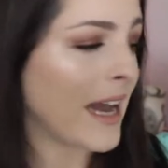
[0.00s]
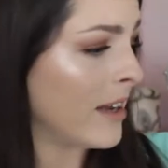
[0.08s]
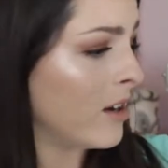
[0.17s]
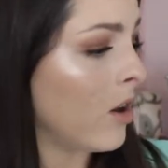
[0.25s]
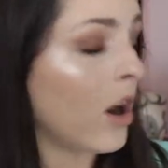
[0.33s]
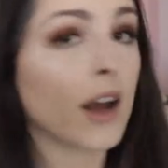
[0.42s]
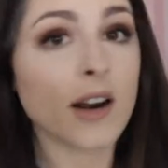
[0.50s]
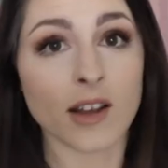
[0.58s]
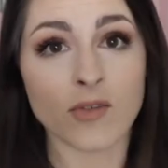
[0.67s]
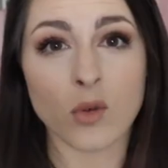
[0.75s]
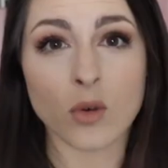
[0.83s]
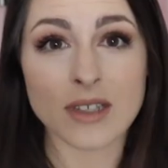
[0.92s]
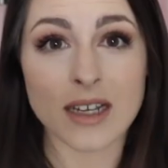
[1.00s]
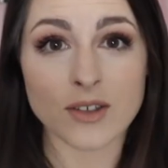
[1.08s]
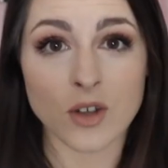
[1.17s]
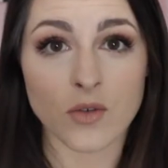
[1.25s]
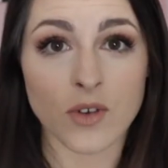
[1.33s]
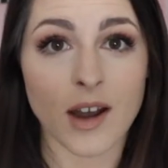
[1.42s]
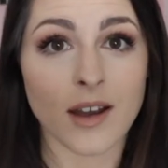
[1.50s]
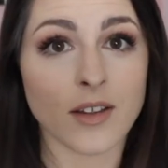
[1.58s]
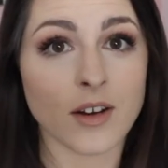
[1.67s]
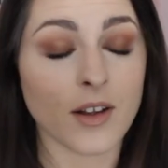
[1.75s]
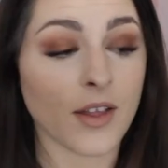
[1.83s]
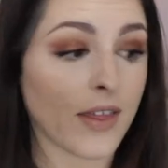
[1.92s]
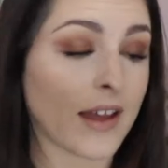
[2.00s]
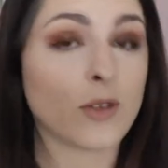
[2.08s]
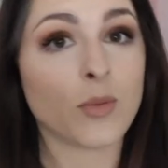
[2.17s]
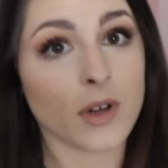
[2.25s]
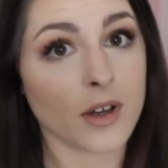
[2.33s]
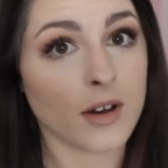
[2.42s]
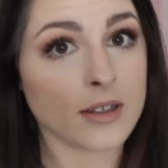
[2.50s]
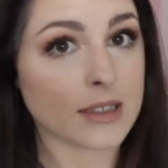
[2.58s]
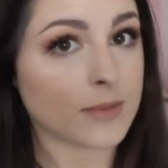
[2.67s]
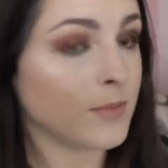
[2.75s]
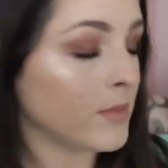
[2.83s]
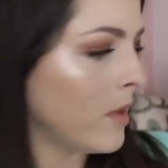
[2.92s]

to add it on, a full-sized Ofra highlighter. That's pretty awesome.